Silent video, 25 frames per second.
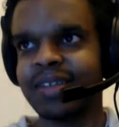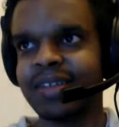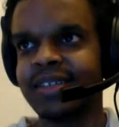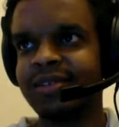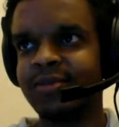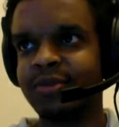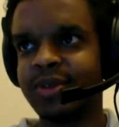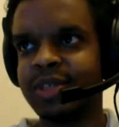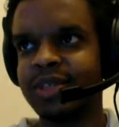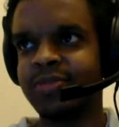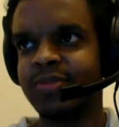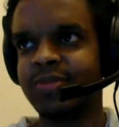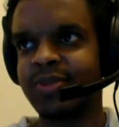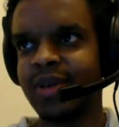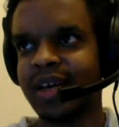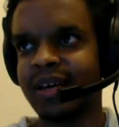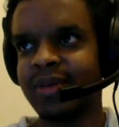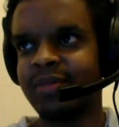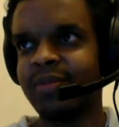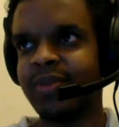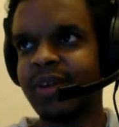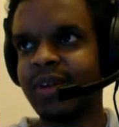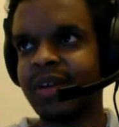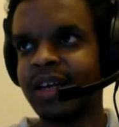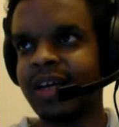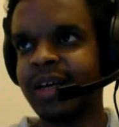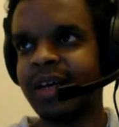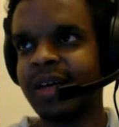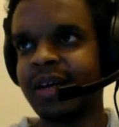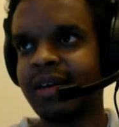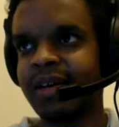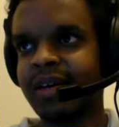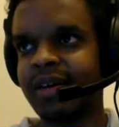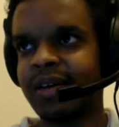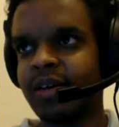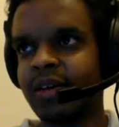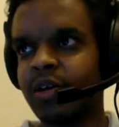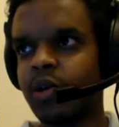which
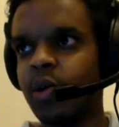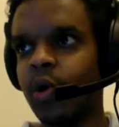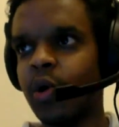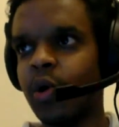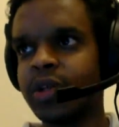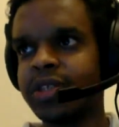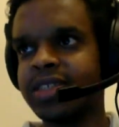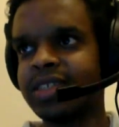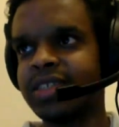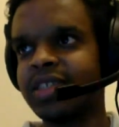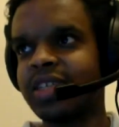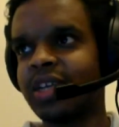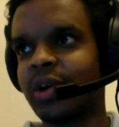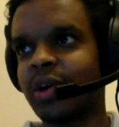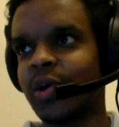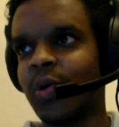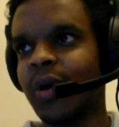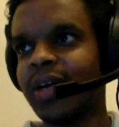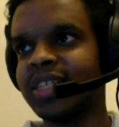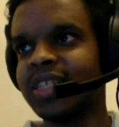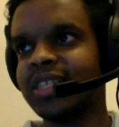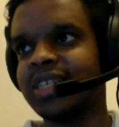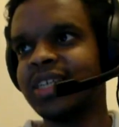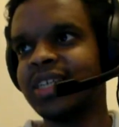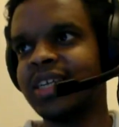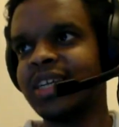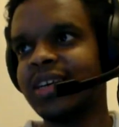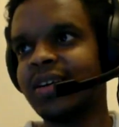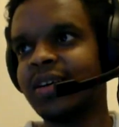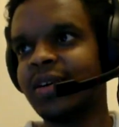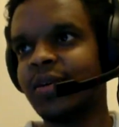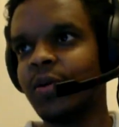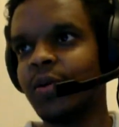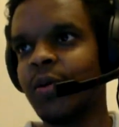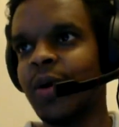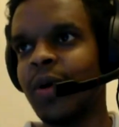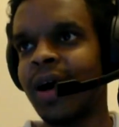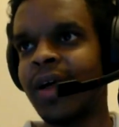calls into question
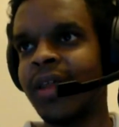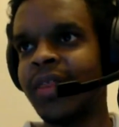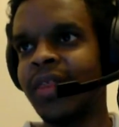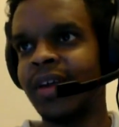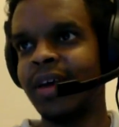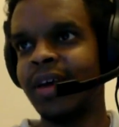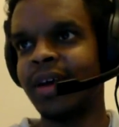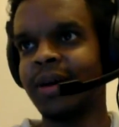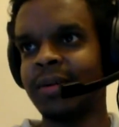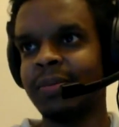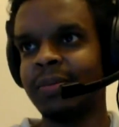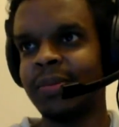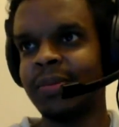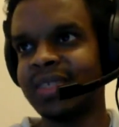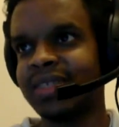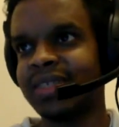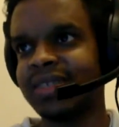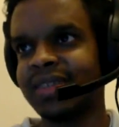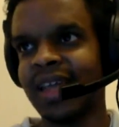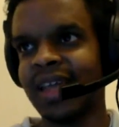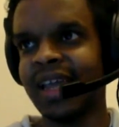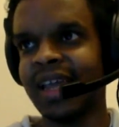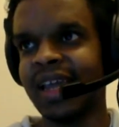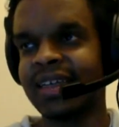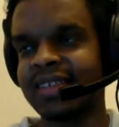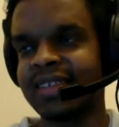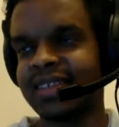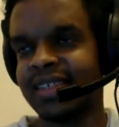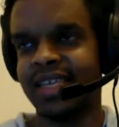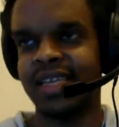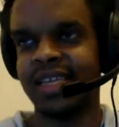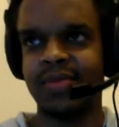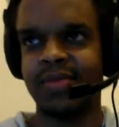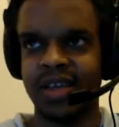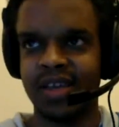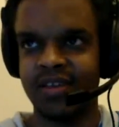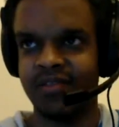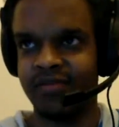what other mistakes he
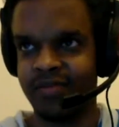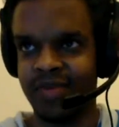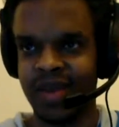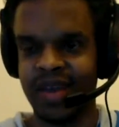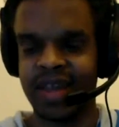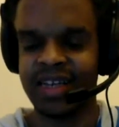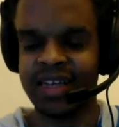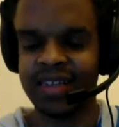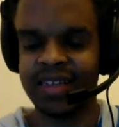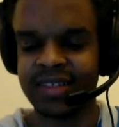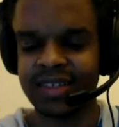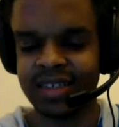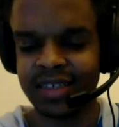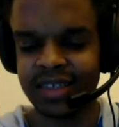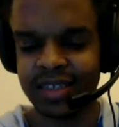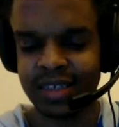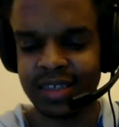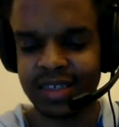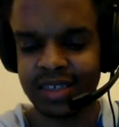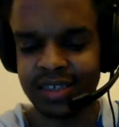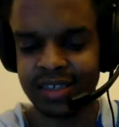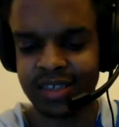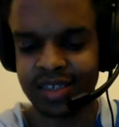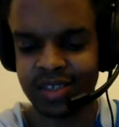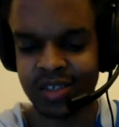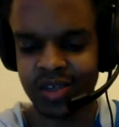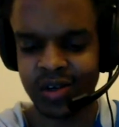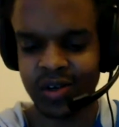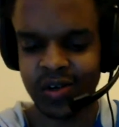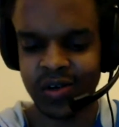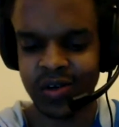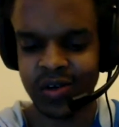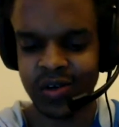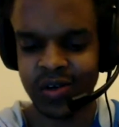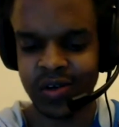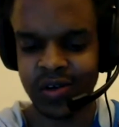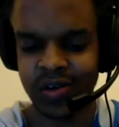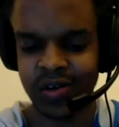may have made.
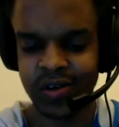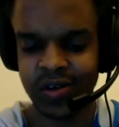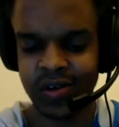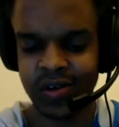So he